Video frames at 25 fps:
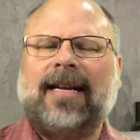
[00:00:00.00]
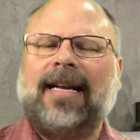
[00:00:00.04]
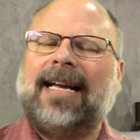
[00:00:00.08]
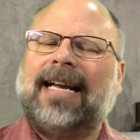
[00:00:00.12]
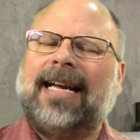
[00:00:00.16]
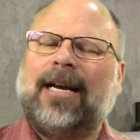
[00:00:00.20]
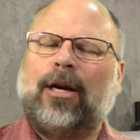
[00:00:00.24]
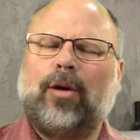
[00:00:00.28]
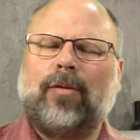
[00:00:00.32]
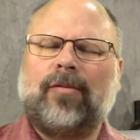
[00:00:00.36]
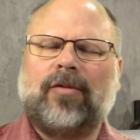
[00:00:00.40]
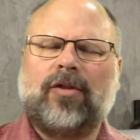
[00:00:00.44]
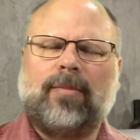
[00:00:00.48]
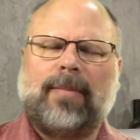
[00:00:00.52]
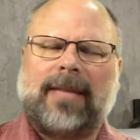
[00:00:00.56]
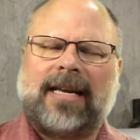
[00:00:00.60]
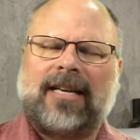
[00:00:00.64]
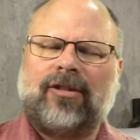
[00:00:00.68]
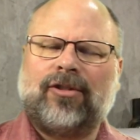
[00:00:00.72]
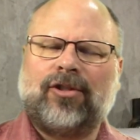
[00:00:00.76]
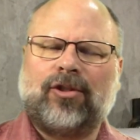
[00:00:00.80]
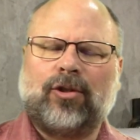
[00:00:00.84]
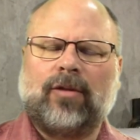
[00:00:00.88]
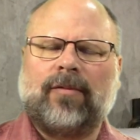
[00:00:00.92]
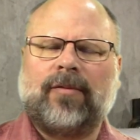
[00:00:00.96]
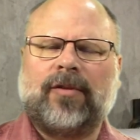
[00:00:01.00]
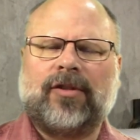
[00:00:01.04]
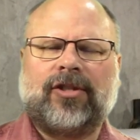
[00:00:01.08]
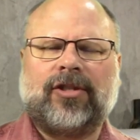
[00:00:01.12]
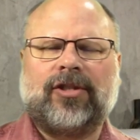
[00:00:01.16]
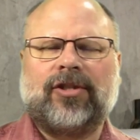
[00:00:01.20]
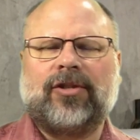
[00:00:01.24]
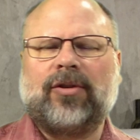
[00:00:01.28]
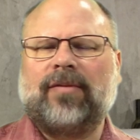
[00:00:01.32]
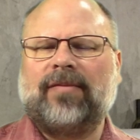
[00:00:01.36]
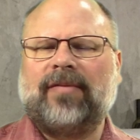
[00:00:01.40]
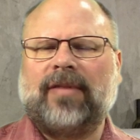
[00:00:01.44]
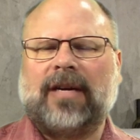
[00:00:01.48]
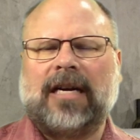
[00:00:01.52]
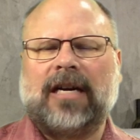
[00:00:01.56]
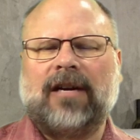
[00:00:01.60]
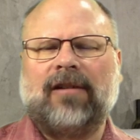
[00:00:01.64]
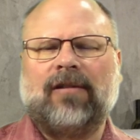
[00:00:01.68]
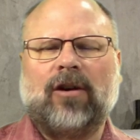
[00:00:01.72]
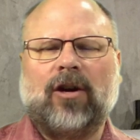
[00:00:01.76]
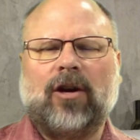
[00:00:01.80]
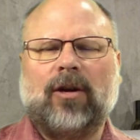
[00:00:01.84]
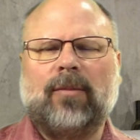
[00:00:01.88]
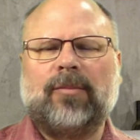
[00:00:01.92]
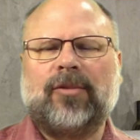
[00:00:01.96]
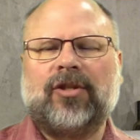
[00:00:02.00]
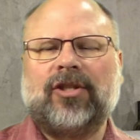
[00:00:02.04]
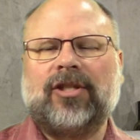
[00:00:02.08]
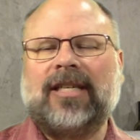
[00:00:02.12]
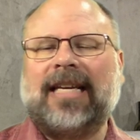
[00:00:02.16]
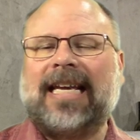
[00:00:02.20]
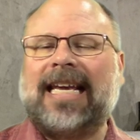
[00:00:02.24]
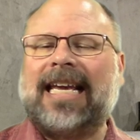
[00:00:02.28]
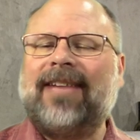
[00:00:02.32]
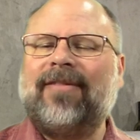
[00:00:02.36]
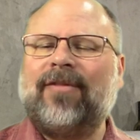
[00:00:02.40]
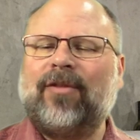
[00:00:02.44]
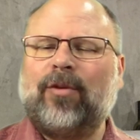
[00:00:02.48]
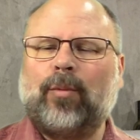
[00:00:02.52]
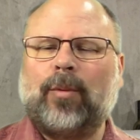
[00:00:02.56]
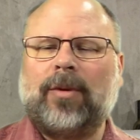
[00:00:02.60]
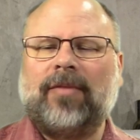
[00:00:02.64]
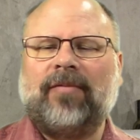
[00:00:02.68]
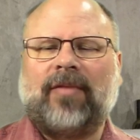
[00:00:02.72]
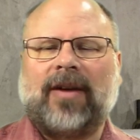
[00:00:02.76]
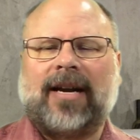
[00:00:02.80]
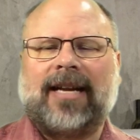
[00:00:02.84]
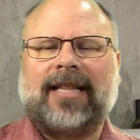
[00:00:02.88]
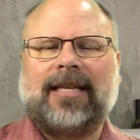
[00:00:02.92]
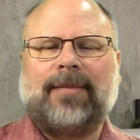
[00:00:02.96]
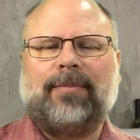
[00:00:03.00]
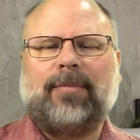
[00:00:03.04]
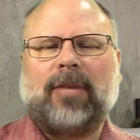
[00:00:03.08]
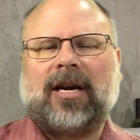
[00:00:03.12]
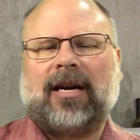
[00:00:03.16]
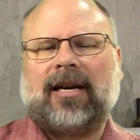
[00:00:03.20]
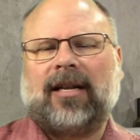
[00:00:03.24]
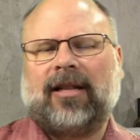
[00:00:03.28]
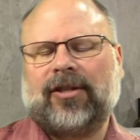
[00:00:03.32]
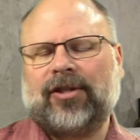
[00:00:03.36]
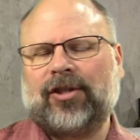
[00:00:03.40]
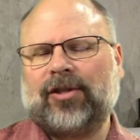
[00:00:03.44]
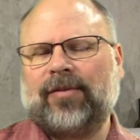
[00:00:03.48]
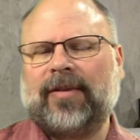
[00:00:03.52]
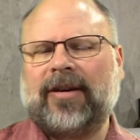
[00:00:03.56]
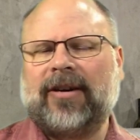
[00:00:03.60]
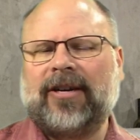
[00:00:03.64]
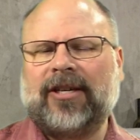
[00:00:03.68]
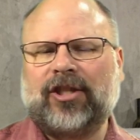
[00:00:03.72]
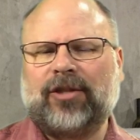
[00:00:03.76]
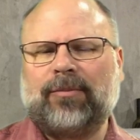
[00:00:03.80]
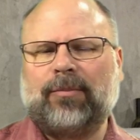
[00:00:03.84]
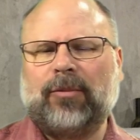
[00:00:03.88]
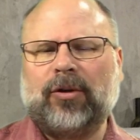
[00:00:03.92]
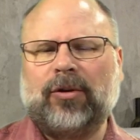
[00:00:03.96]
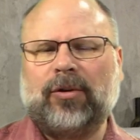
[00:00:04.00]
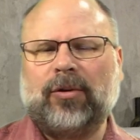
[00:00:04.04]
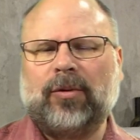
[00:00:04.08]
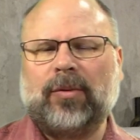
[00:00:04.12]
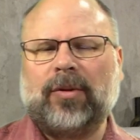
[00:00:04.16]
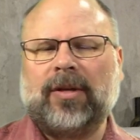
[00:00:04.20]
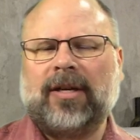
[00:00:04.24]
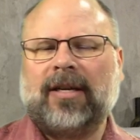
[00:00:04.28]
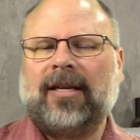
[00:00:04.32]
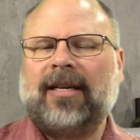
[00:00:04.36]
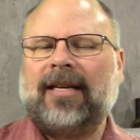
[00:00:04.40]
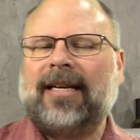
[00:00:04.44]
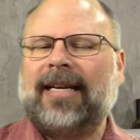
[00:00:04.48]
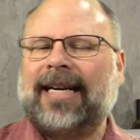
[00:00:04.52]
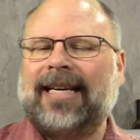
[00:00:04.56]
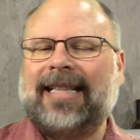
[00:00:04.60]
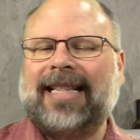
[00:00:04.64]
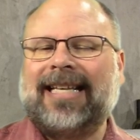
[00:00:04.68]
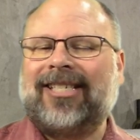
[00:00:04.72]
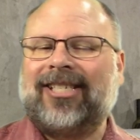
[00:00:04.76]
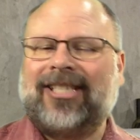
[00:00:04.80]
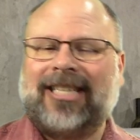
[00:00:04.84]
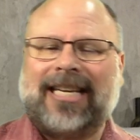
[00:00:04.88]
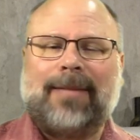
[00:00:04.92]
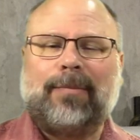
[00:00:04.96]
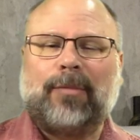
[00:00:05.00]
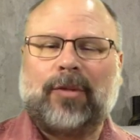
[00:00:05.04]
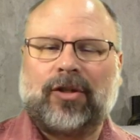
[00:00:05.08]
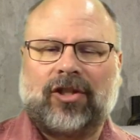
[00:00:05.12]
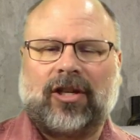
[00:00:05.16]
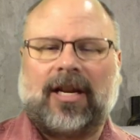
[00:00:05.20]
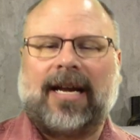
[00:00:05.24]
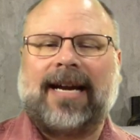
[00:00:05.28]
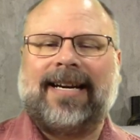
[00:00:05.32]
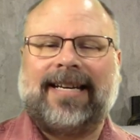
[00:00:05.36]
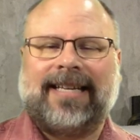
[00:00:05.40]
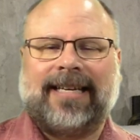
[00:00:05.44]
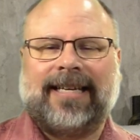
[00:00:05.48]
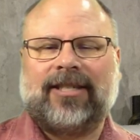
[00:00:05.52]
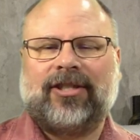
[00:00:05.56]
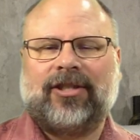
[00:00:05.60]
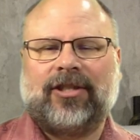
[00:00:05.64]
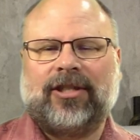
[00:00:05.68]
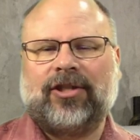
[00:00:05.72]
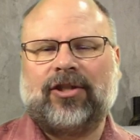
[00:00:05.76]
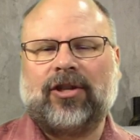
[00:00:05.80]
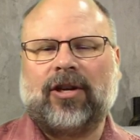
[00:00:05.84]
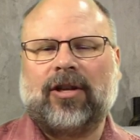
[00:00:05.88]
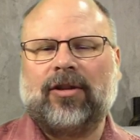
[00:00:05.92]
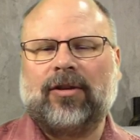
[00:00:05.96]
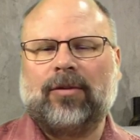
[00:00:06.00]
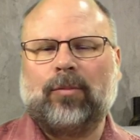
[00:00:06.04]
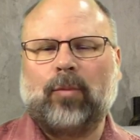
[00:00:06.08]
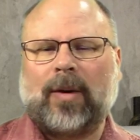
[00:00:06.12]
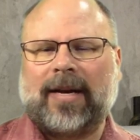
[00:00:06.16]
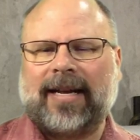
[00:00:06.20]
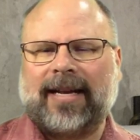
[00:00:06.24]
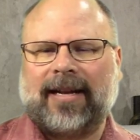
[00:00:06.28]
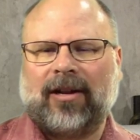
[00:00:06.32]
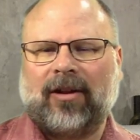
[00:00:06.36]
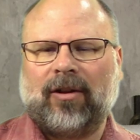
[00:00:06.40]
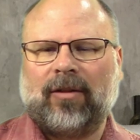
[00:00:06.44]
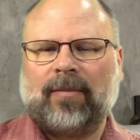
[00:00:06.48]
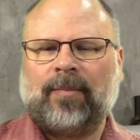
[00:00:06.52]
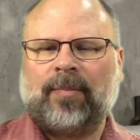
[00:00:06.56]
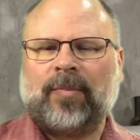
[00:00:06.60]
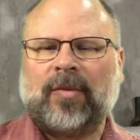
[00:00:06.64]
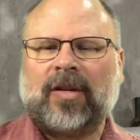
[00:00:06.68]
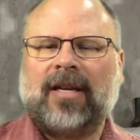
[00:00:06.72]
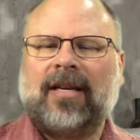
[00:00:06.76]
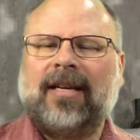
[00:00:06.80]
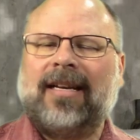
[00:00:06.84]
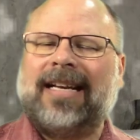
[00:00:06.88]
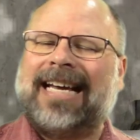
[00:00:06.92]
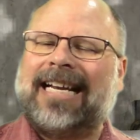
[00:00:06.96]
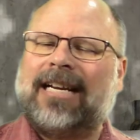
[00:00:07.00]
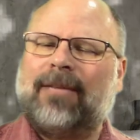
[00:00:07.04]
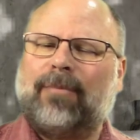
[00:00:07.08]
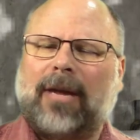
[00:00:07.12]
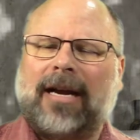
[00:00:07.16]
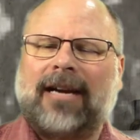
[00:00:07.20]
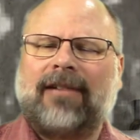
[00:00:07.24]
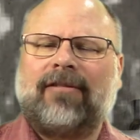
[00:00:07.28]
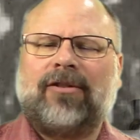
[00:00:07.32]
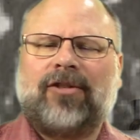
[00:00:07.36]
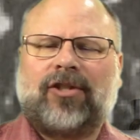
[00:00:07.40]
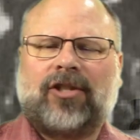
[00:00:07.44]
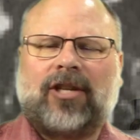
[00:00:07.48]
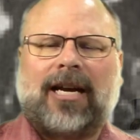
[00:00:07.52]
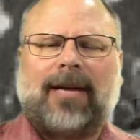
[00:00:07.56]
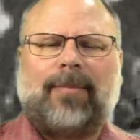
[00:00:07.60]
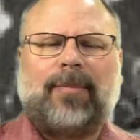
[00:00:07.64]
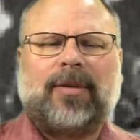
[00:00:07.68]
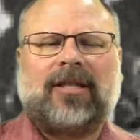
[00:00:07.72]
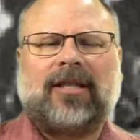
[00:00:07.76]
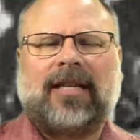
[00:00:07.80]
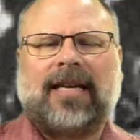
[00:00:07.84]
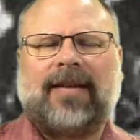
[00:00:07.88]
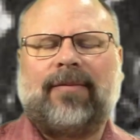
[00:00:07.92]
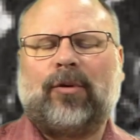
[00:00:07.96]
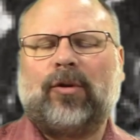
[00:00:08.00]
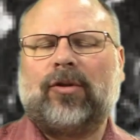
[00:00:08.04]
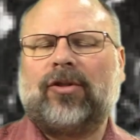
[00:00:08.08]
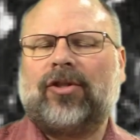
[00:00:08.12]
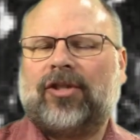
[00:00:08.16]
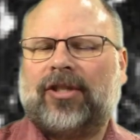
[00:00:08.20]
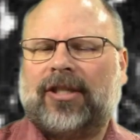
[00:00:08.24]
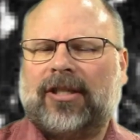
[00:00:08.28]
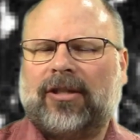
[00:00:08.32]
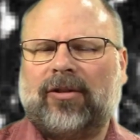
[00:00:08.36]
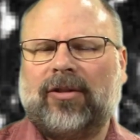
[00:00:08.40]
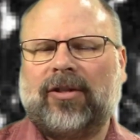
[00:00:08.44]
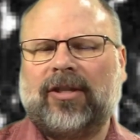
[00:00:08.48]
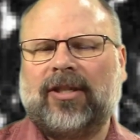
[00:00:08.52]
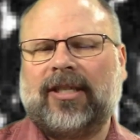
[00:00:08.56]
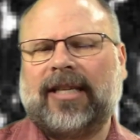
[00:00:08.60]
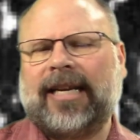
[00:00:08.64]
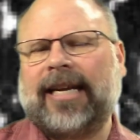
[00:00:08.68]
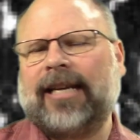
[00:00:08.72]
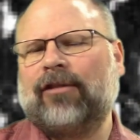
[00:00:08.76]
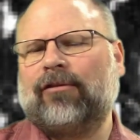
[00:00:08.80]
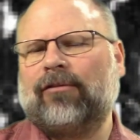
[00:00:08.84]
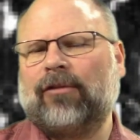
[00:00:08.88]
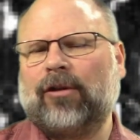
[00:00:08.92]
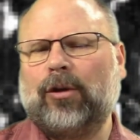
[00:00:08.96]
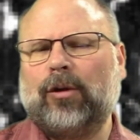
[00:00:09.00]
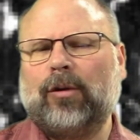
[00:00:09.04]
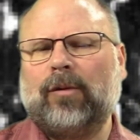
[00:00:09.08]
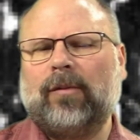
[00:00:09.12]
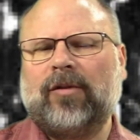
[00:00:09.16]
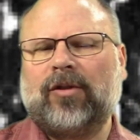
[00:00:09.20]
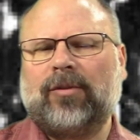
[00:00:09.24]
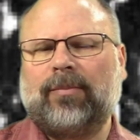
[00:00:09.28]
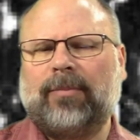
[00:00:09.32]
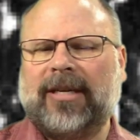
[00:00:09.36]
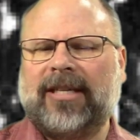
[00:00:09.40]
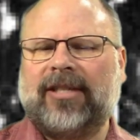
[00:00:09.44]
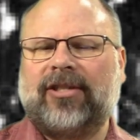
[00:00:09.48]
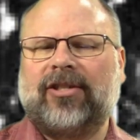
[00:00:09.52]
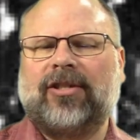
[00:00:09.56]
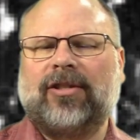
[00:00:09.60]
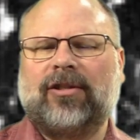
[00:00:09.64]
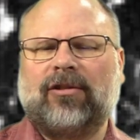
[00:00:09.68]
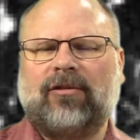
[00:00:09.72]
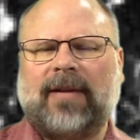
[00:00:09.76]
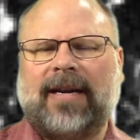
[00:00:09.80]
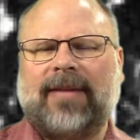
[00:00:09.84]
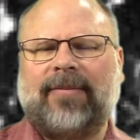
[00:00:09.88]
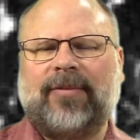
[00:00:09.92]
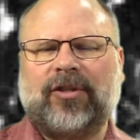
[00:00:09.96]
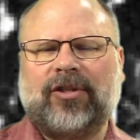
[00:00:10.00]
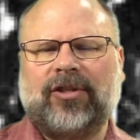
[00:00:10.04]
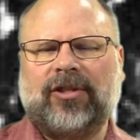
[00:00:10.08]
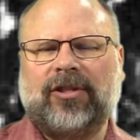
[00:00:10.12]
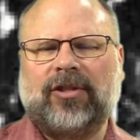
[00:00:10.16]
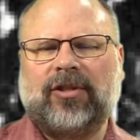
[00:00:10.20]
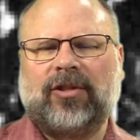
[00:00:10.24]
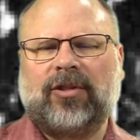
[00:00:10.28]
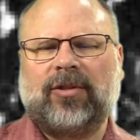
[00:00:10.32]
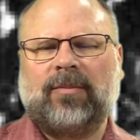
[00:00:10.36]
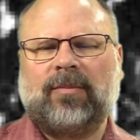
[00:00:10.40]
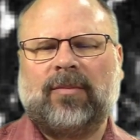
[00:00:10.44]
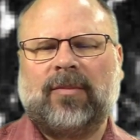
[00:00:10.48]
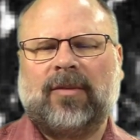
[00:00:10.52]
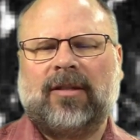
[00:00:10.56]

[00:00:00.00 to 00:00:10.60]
However, the metal surfaces on firearms, even when finely polished very smooth, and they seem to slide against each other well, at a microscopic level still contain grooves, pits, and crevices.